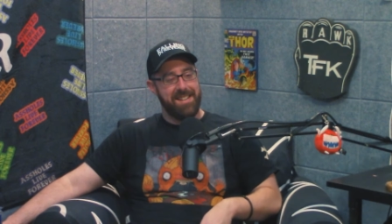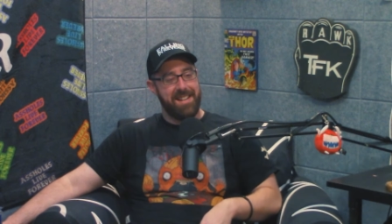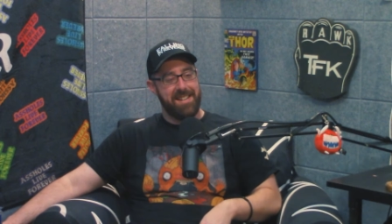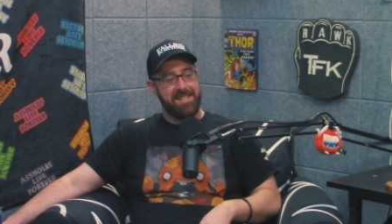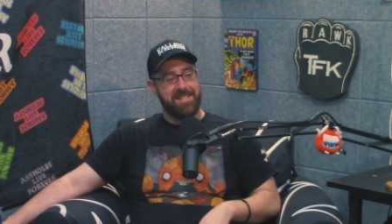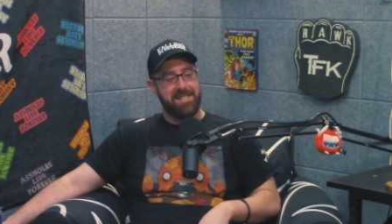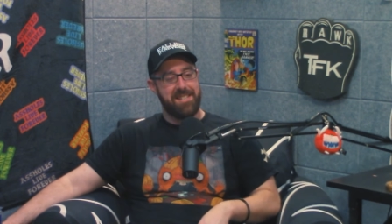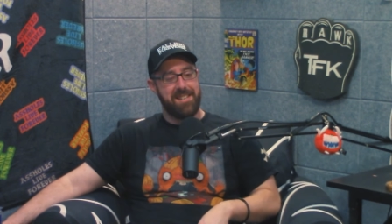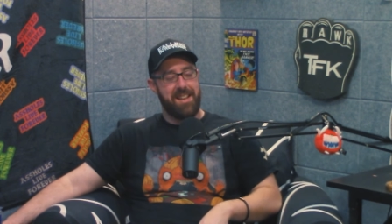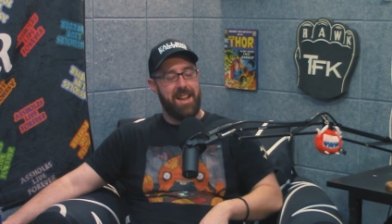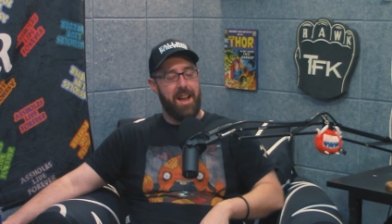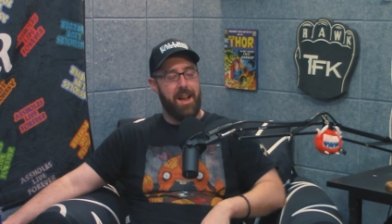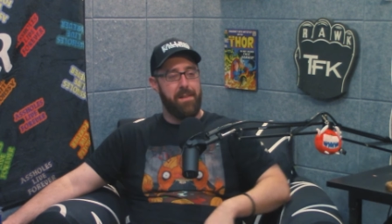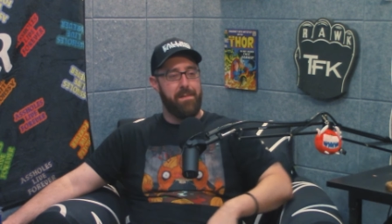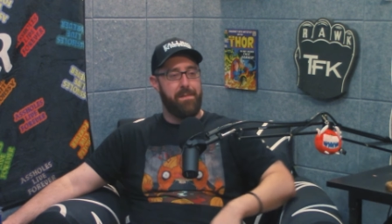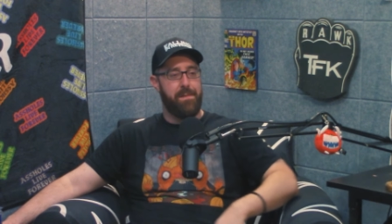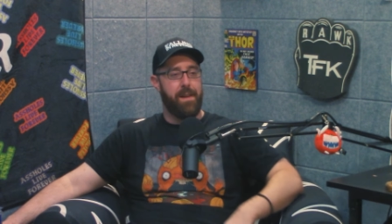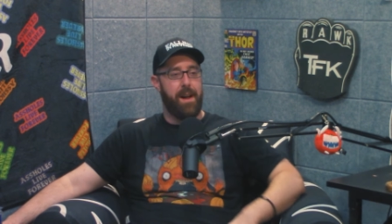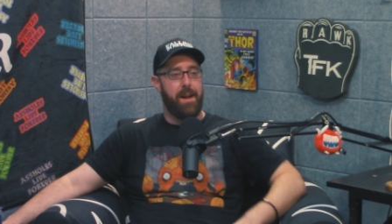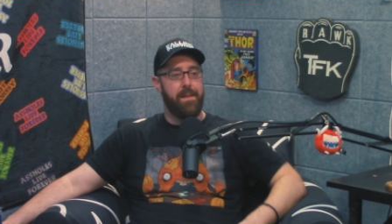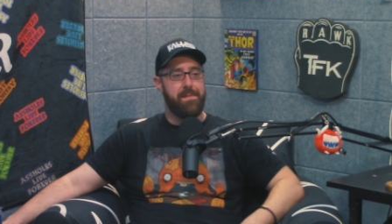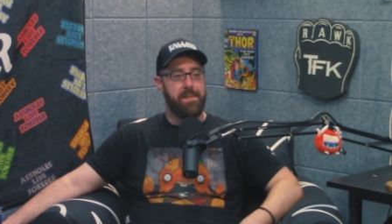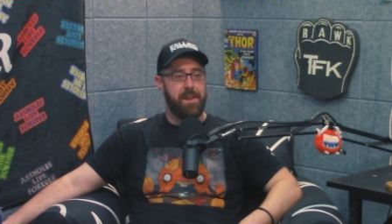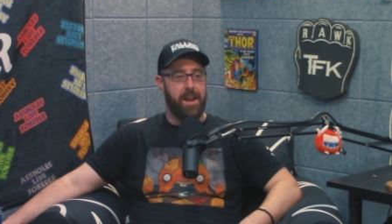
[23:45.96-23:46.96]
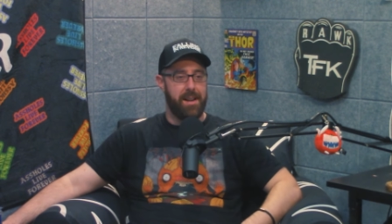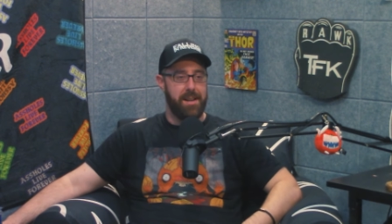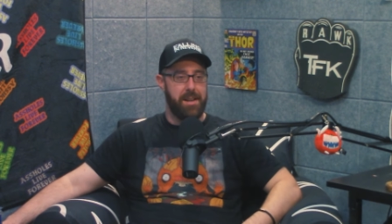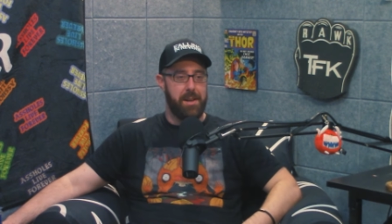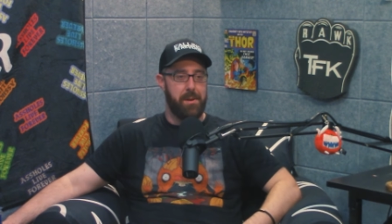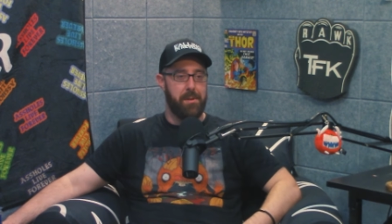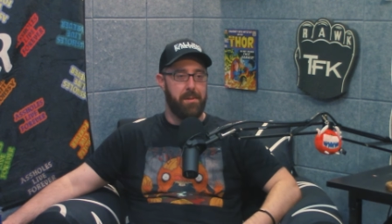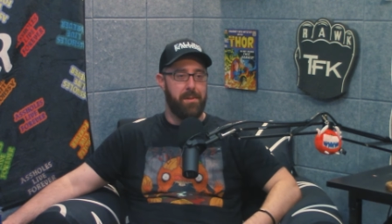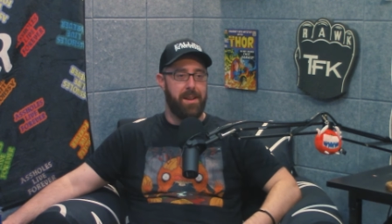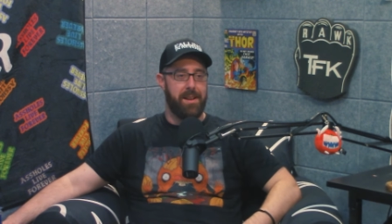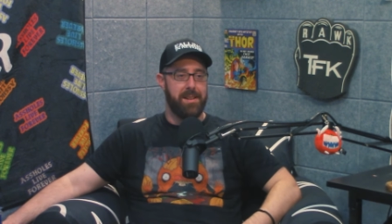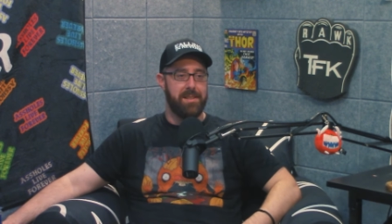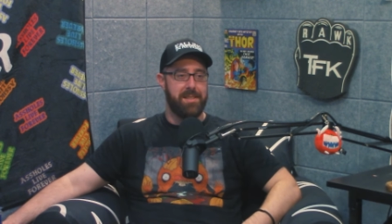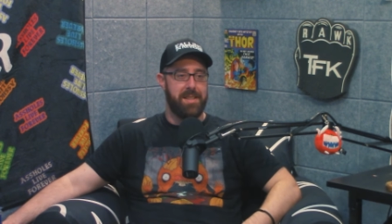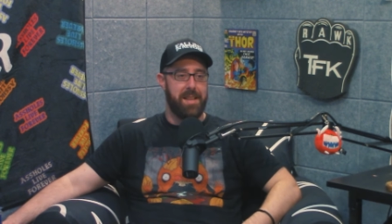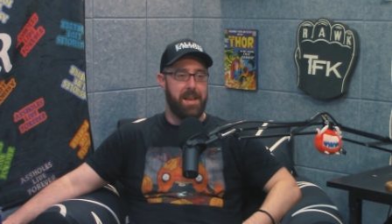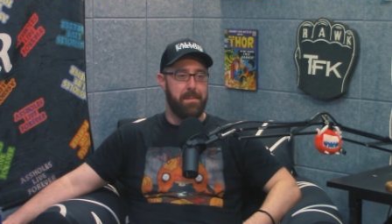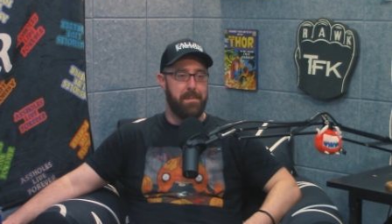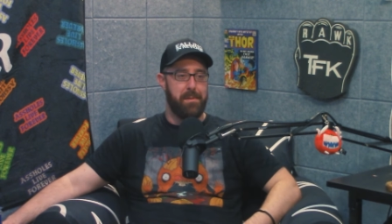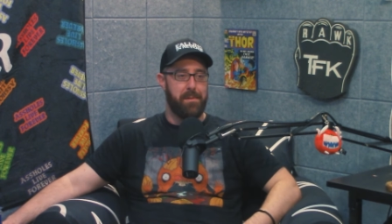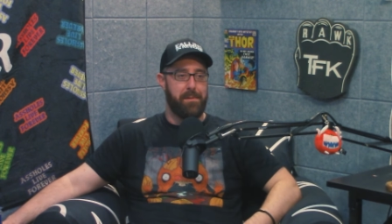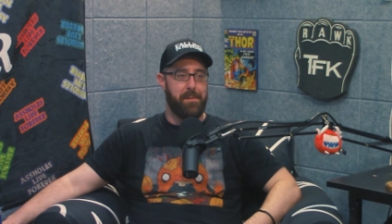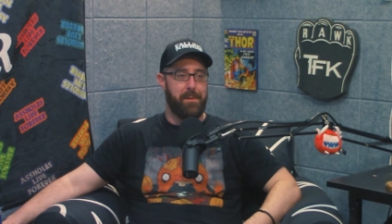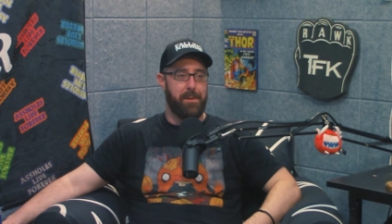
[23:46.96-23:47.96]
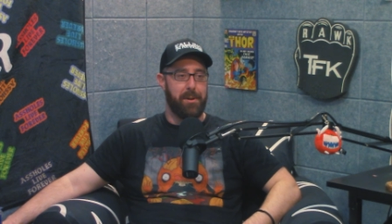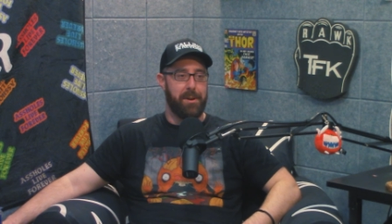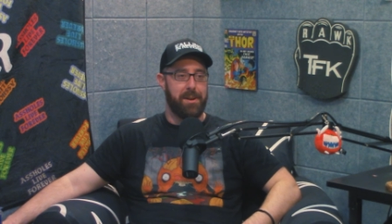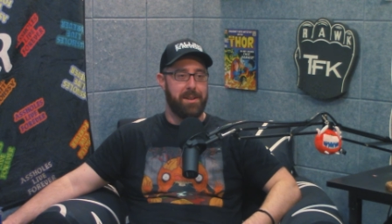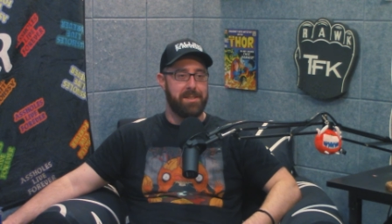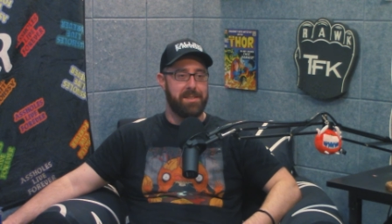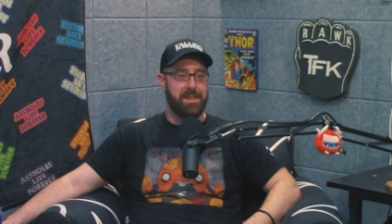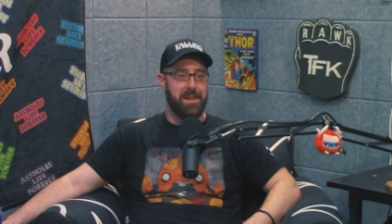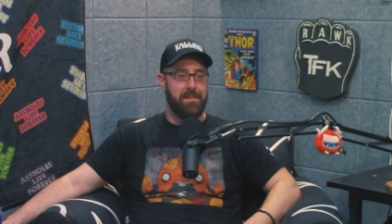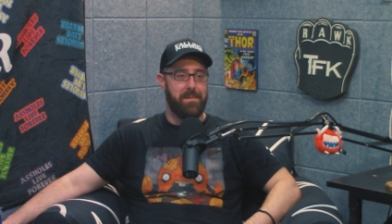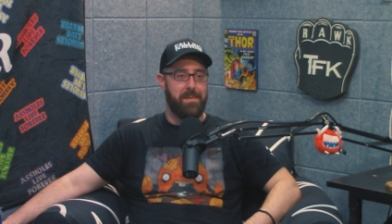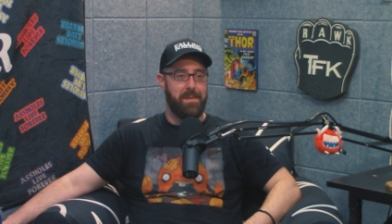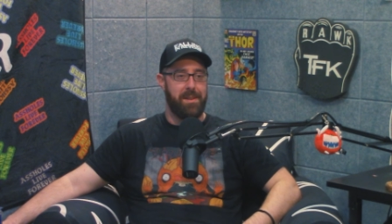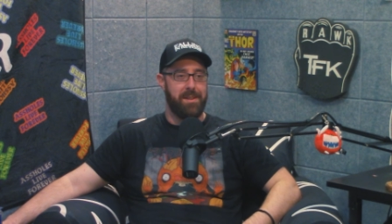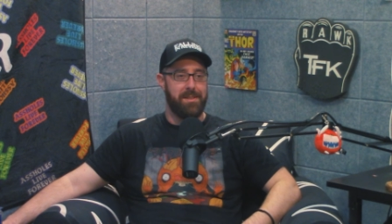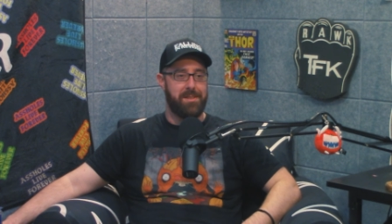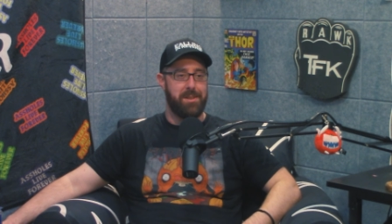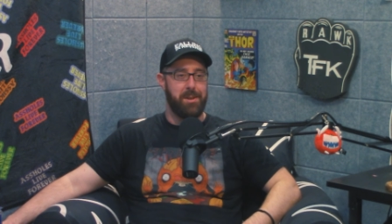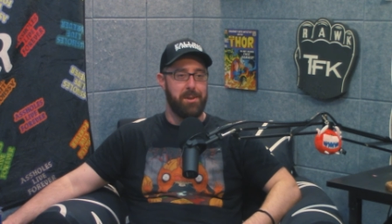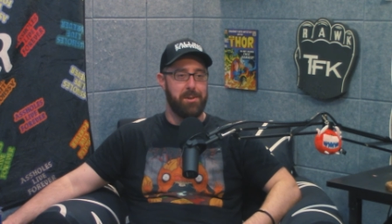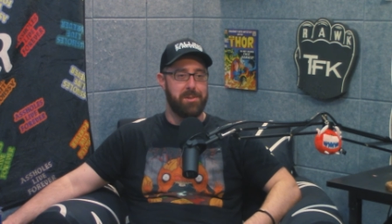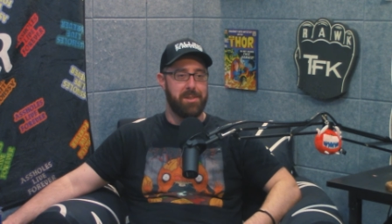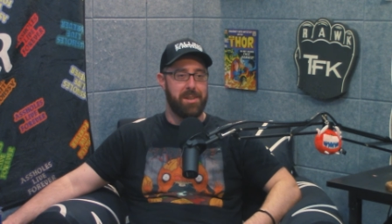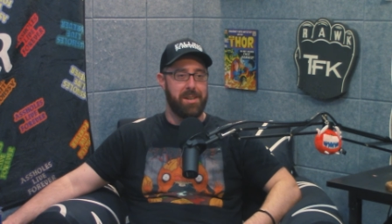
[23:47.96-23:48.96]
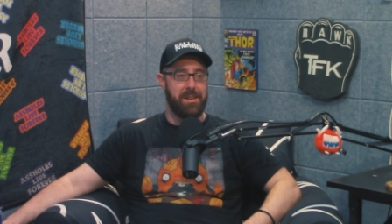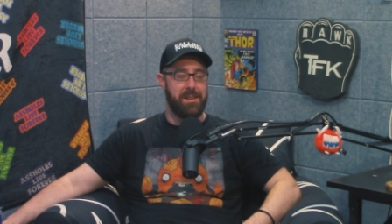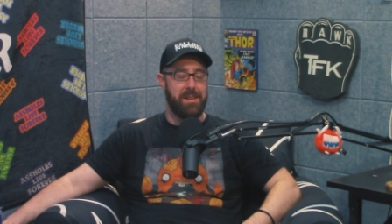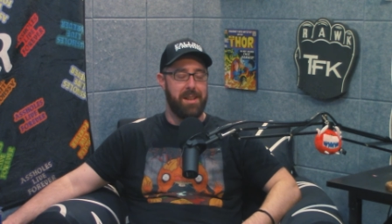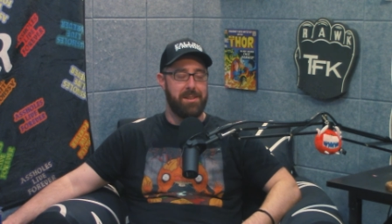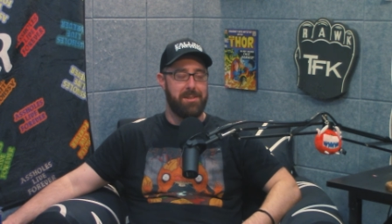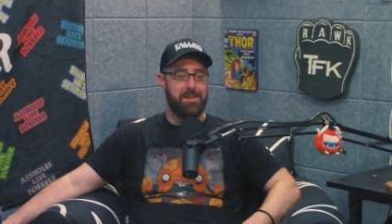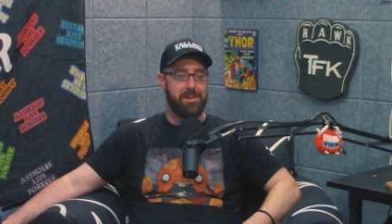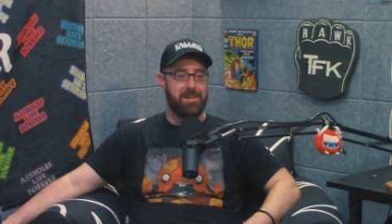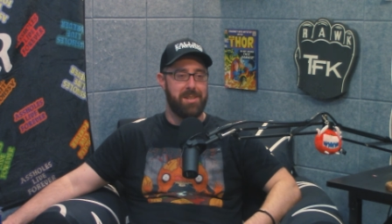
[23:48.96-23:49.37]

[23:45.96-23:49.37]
that's I've I've not utilized that before because I've it's usually that